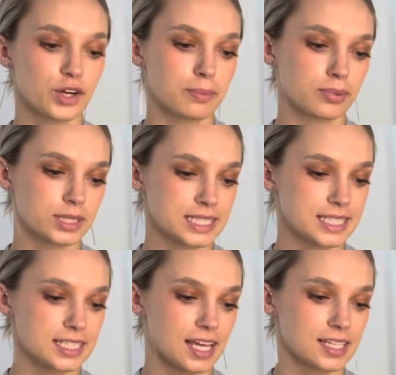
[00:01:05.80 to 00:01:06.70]
a
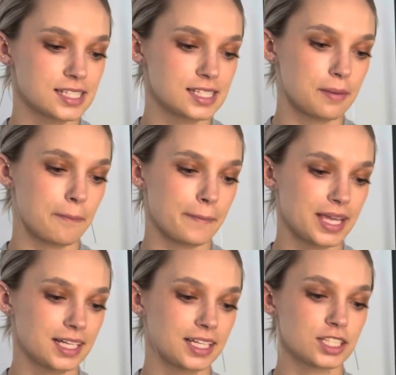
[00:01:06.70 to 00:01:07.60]
princess,
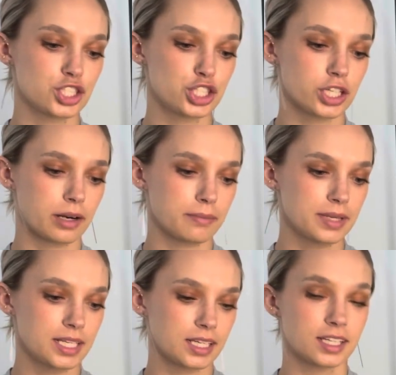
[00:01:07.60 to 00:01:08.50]
made in
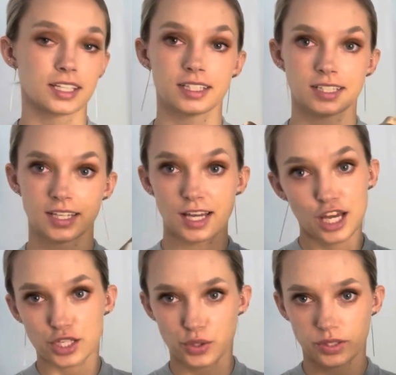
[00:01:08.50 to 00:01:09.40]
Germany.
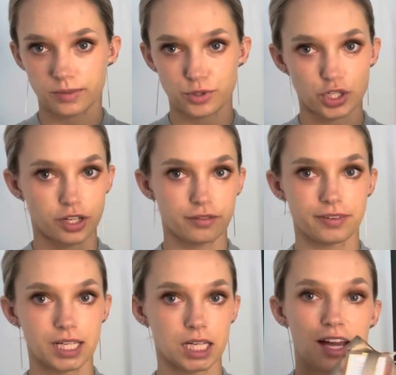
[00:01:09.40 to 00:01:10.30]
So it's some sugar
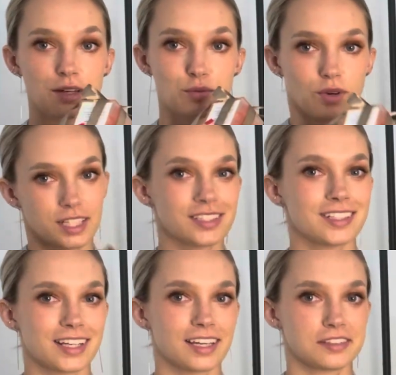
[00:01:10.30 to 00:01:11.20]
fina. I wanted to
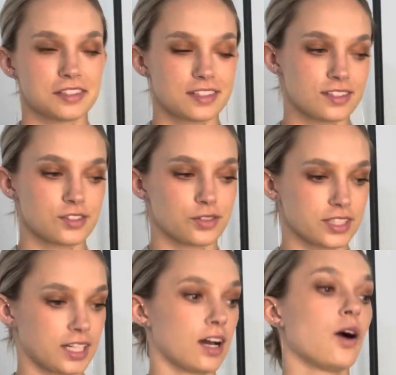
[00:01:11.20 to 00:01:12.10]
dig into this as soon as
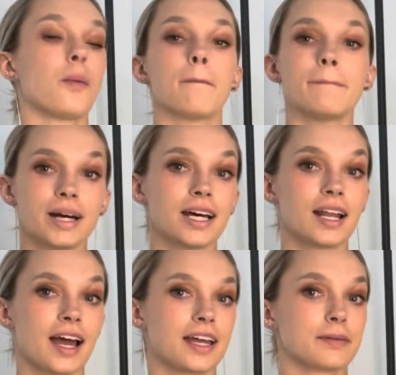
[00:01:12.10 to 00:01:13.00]
I got home, but
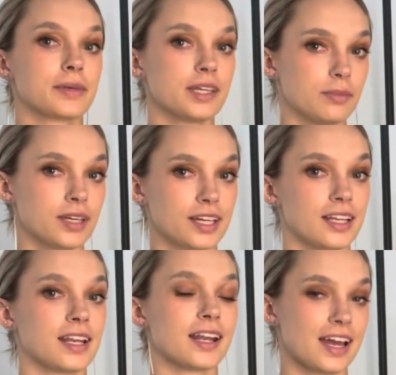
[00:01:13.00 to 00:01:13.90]
I am keeping
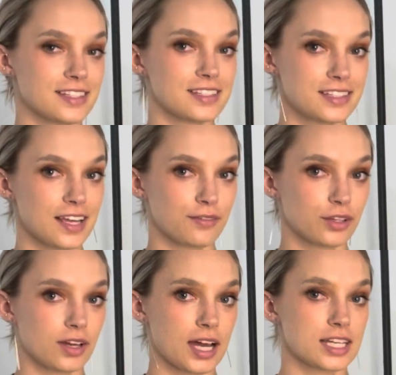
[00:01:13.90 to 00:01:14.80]
it nice and safe for
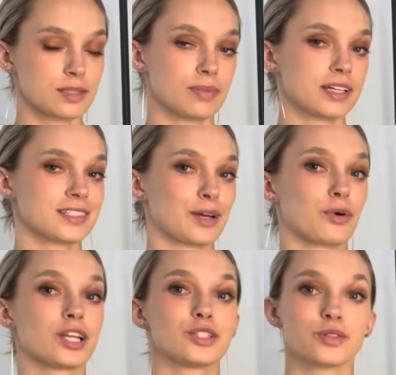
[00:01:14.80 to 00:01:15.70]
you guys because I
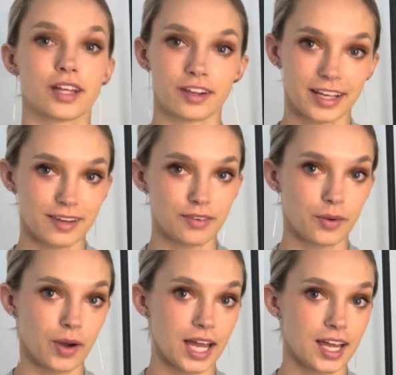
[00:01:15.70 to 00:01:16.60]
want to do another
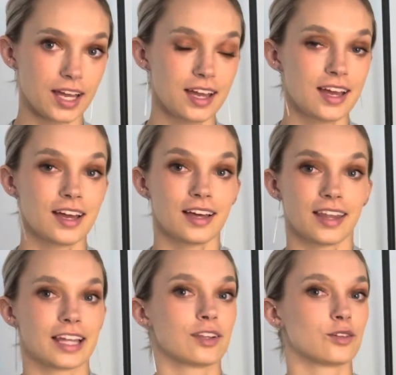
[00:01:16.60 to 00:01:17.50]
giveaway,
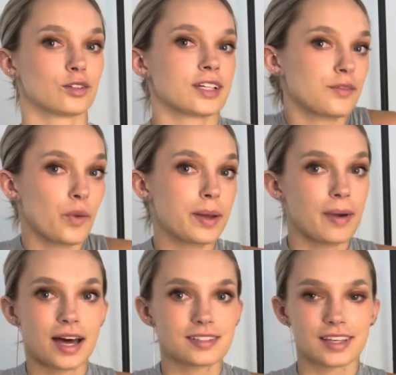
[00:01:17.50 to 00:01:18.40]
like a little giveaway
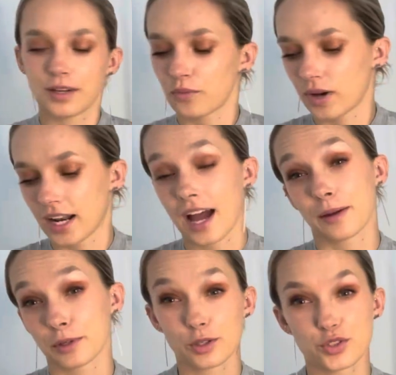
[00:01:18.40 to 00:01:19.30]
basket when I
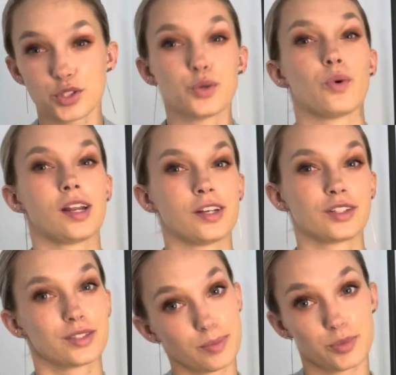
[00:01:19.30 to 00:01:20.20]
am close to
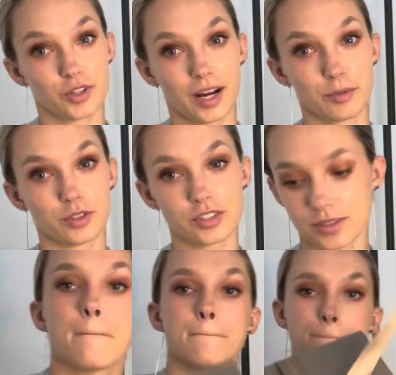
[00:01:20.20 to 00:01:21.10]
100 subscribers.
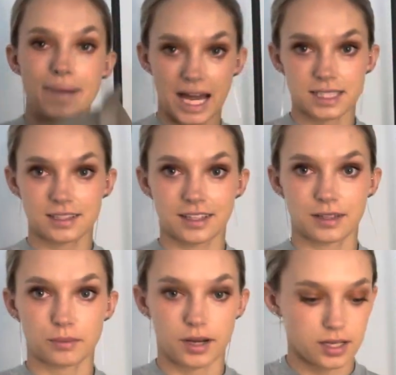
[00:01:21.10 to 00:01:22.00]
Back to the
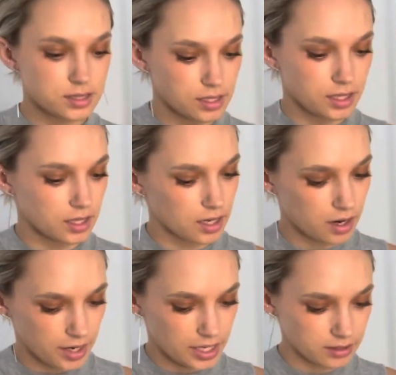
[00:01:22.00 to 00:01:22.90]
unboxing. All
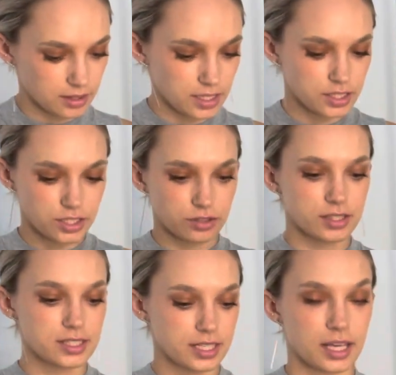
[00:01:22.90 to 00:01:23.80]
right, let's do
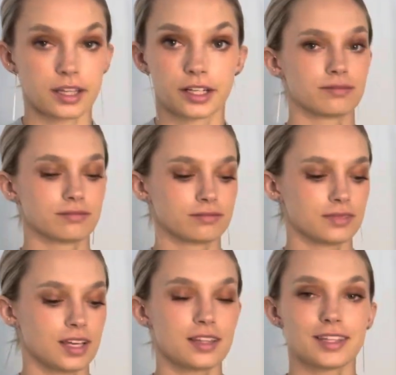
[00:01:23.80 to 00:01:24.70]
this together.
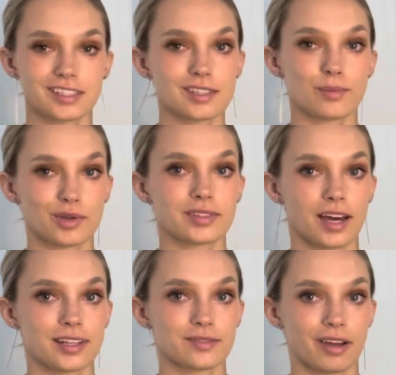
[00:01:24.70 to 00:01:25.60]
This is the most
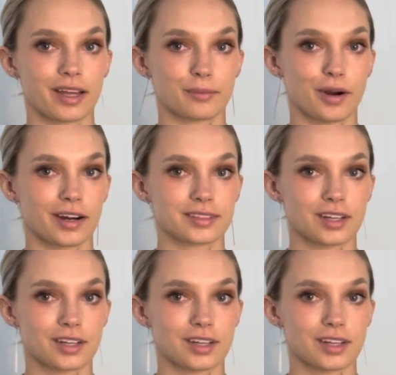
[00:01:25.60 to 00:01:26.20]
satisfying part,